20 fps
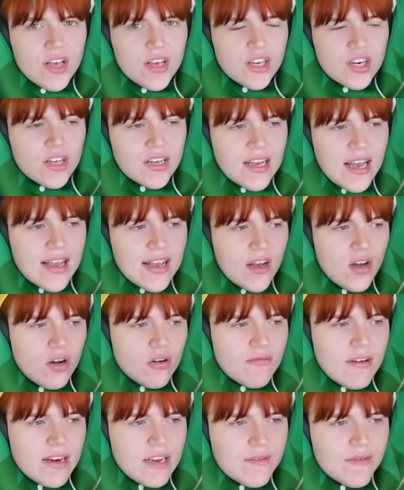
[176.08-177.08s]
you know, getting it
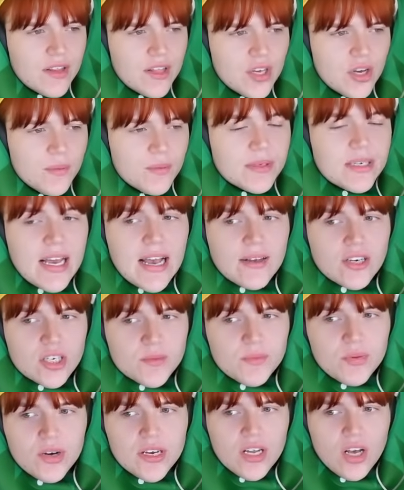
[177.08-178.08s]
all ready for the update and
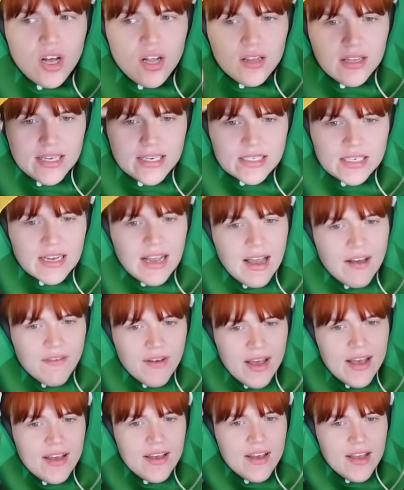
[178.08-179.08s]
just putting it all in
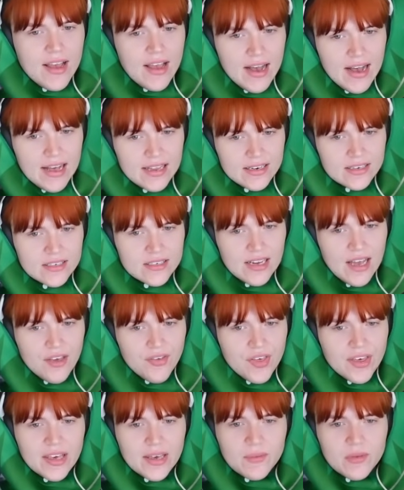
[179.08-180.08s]
together. And I
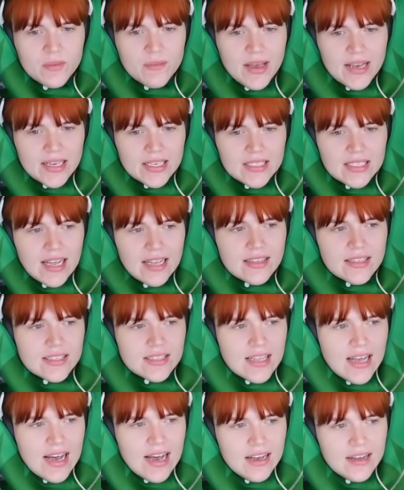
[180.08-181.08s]
think it would make sense
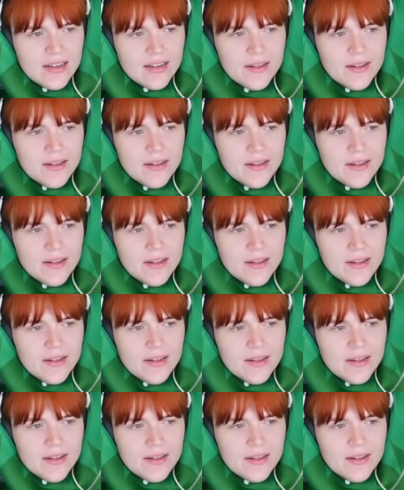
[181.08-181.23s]
that,